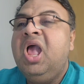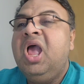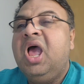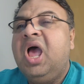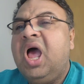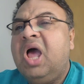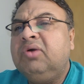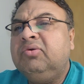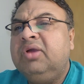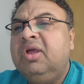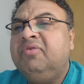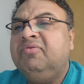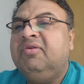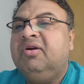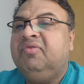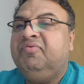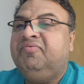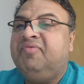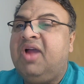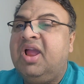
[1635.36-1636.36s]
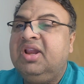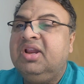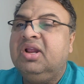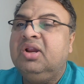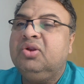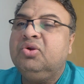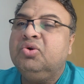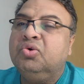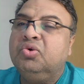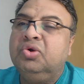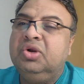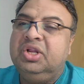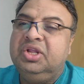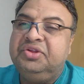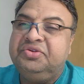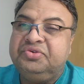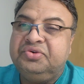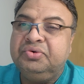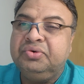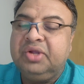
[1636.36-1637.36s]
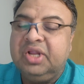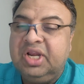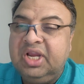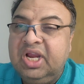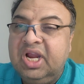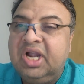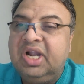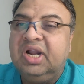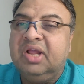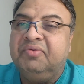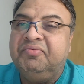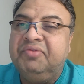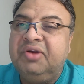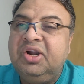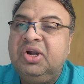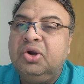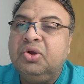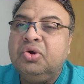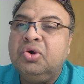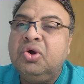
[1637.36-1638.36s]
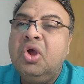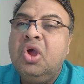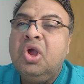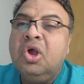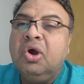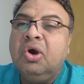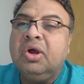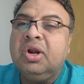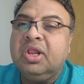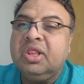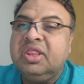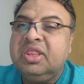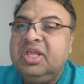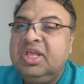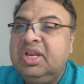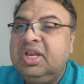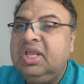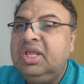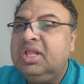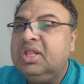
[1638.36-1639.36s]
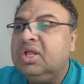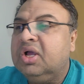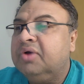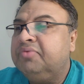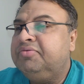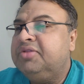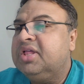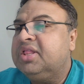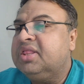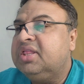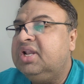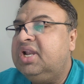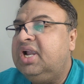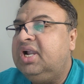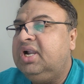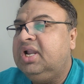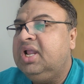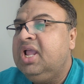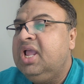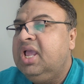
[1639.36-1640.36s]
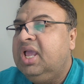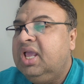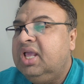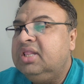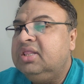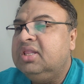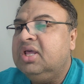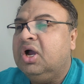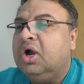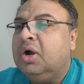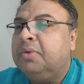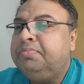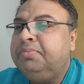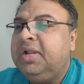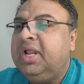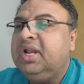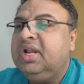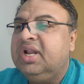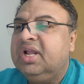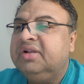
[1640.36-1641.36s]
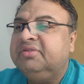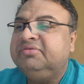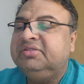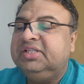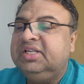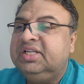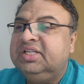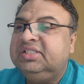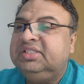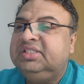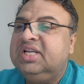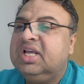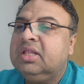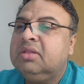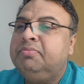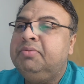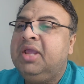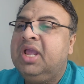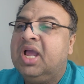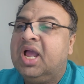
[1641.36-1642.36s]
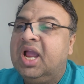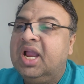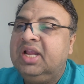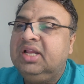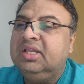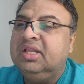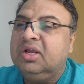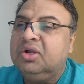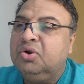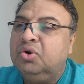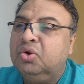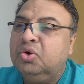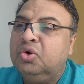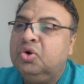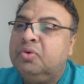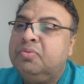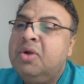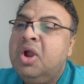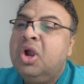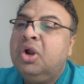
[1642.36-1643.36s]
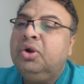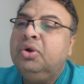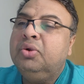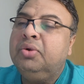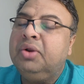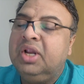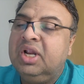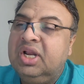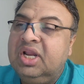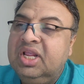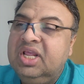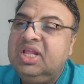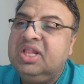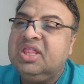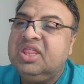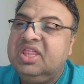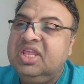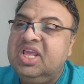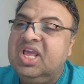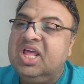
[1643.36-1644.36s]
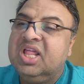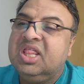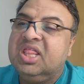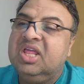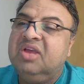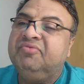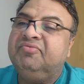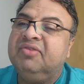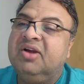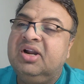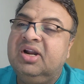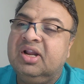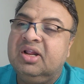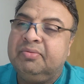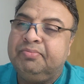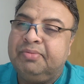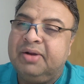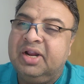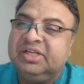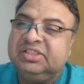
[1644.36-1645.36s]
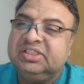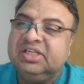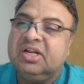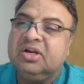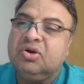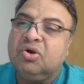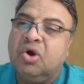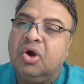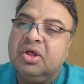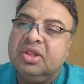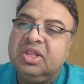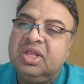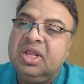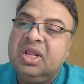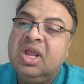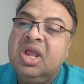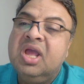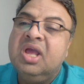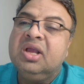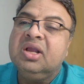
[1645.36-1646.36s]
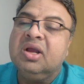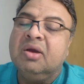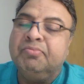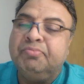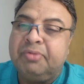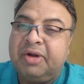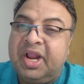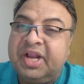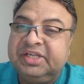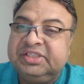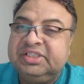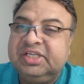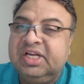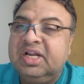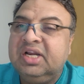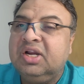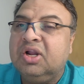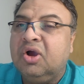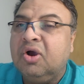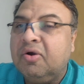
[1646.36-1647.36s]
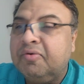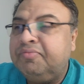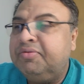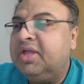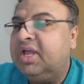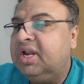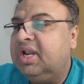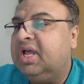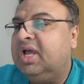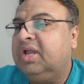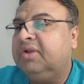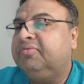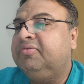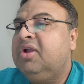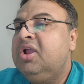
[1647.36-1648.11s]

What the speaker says: However, final goal is to create a window or a series of the slit in the optic nerve sheath just behind the globe to release CSF under pressure, causing compression of the nerve.